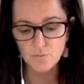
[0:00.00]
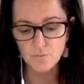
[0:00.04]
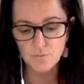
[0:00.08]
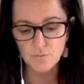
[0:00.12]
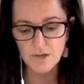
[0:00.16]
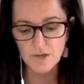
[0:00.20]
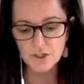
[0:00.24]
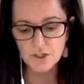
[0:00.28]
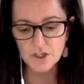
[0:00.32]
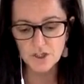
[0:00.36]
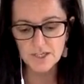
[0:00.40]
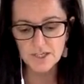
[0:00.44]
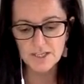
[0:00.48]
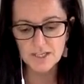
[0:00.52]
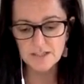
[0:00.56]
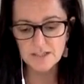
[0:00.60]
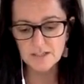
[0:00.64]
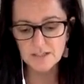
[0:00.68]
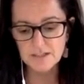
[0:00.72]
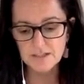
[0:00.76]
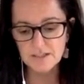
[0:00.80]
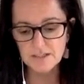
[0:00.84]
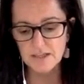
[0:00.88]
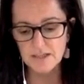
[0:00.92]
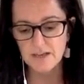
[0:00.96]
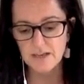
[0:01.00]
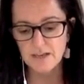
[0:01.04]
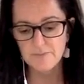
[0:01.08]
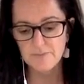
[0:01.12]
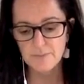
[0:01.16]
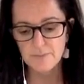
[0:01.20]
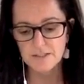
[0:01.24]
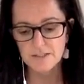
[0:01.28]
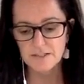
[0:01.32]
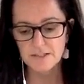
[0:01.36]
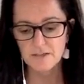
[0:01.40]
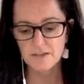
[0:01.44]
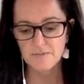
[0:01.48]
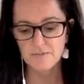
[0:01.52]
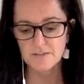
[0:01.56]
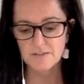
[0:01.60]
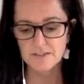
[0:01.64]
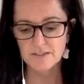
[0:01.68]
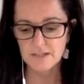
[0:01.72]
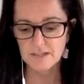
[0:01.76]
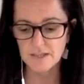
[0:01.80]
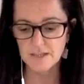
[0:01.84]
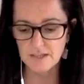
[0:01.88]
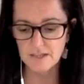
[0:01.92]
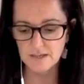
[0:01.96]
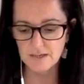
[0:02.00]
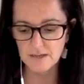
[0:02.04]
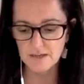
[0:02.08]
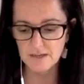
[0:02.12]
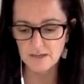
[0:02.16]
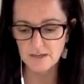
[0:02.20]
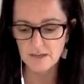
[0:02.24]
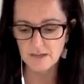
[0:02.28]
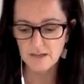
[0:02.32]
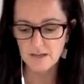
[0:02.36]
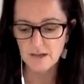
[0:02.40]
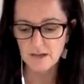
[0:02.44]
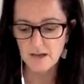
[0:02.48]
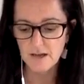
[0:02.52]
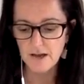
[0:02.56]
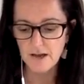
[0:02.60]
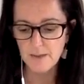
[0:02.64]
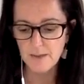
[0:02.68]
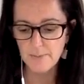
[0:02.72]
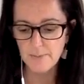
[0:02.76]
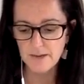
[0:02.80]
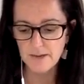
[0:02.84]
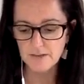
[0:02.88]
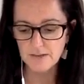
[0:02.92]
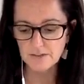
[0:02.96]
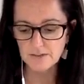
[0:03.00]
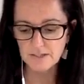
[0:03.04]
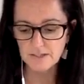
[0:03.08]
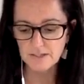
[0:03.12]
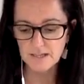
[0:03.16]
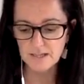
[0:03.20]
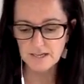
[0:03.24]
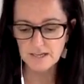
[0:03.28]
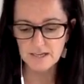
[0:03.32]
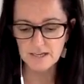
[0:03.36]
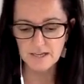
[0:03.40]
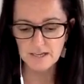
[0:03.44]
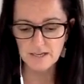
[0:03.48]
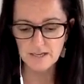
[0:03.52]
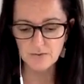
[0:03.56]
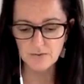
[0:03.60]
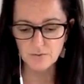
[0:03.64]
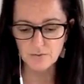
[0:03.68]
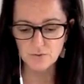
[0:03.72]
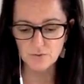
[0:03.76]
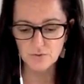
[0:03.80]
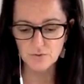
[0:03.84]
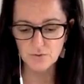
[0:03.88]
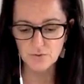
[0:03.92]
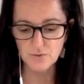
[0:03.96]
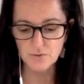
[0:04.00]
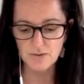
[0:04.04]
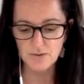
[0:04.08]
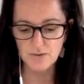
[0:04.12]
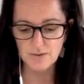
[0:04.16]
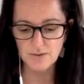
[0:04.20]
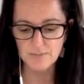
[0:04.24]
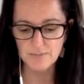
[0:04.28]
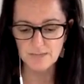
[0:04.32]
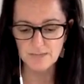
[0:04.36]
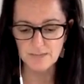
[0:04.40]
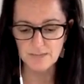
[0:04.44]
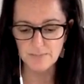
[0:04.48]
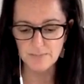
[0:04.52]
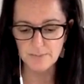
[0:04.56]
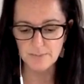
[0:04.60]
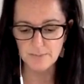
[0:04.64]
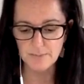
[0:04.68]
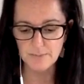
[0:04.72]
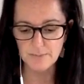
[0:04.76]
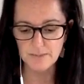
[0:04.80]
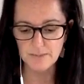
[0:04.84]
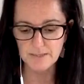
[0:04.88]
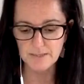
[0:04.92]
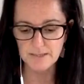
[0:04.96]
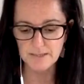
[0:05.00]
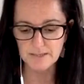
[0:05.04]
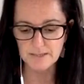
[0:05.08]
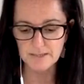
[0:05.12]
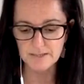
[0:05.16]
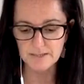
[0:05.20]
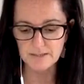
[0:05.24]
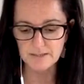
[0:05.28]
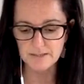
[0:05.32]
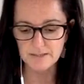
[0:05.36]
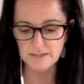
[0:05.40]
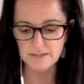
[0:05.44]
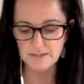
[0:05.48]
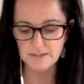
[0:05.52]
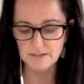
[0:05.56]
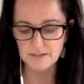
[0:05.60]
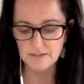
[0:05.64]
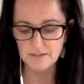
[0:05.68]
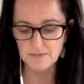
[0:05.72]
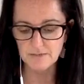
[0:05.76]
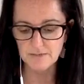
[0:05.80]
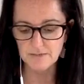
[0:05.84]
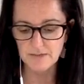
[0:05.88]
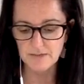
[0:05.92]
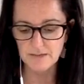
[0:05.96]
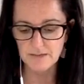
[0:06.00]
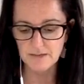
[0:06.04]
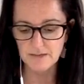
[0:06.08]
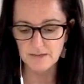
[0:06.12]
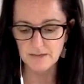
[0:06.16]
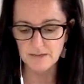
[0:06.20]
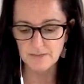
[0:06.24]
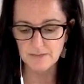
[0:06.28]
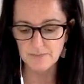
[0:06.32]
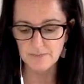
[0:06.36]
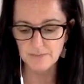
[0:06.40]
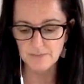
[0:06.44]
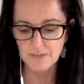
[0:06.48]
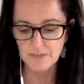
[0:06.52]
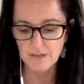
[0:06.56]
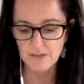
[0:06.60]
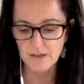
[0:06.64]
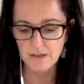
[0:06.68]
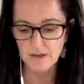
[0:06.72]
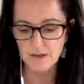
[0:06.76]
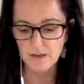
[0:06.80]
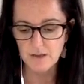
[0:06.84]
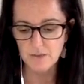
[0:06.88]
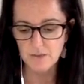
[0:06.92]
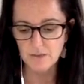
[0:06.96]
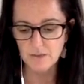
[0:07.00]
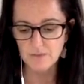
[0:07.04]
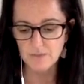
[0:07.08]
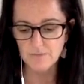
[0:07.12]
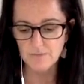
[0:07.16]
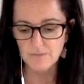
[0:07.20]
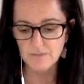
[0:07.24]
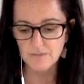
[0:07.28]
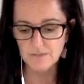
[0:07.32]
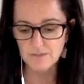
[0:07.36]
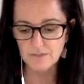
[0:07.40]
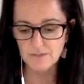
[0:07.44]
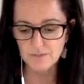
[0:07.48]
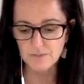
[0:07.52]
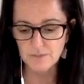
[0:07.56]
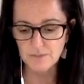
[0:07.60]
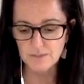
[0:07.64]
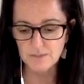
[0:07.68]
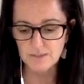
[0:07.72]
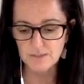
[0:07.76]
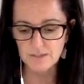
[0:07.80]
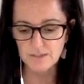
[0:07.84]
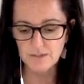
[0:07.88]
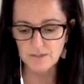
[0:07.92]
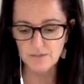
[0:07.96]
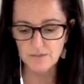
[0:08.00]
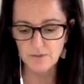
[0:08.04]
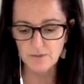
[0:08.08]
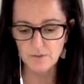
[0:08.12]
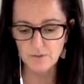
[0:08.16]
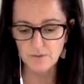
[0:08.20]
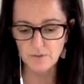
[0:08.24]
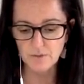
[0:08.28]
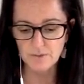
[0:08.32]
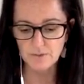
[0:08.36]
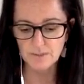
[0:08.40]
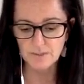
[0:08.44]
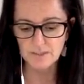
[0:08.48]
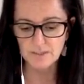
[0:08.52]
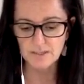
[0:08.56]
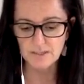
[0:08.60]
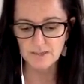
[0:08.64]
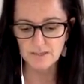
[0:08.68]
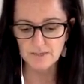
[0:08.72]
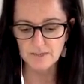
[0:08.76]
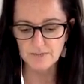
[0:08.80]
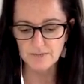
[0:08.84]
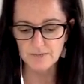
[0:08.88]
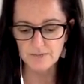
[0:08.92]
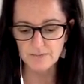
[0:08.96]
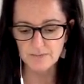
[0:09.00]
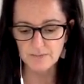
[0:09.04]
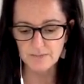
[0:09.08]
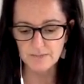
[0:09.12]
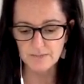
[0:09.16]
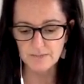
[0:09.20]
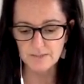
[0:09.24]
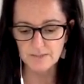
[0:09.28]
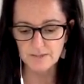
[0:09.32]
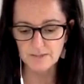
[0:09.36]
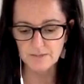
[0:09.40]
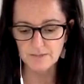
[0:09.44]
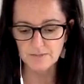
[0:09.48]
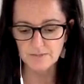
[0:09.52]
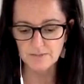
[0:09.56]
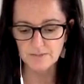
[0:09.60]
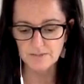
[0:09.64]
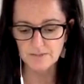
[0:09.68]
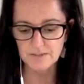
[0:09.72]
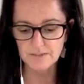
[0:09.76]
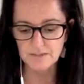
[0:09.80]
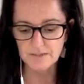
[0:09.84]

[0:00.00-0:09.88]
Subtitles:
rushing in to save myself as a kid, about to get hit or screamed at by my narcissistic father. I would envisage myself holding and comforting myself as a